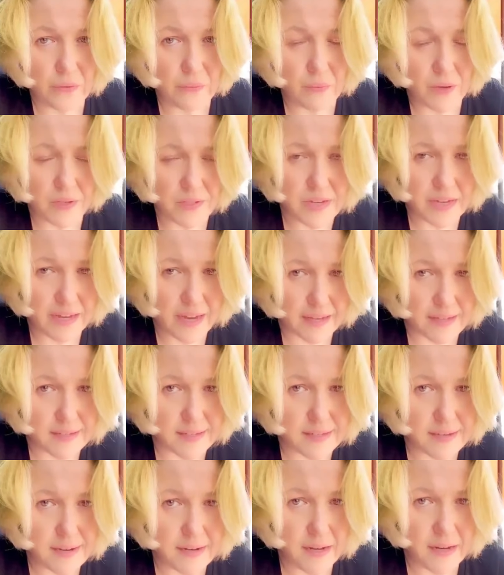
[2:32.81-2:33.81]
I'll say
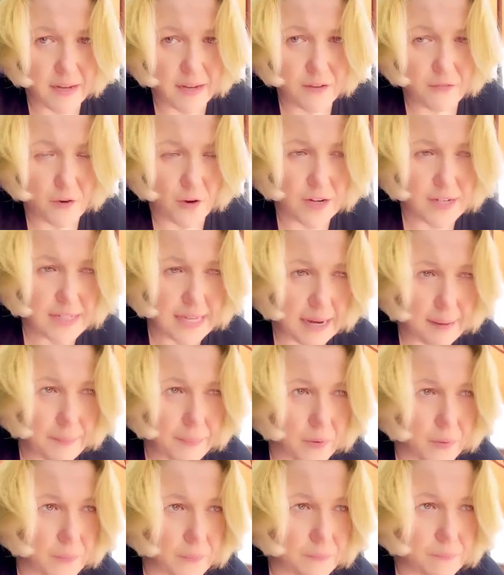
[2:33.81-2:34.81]
yes. For
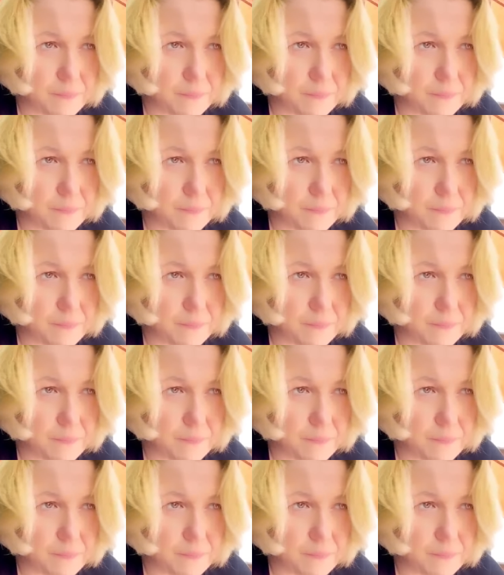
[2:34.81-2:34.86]
example,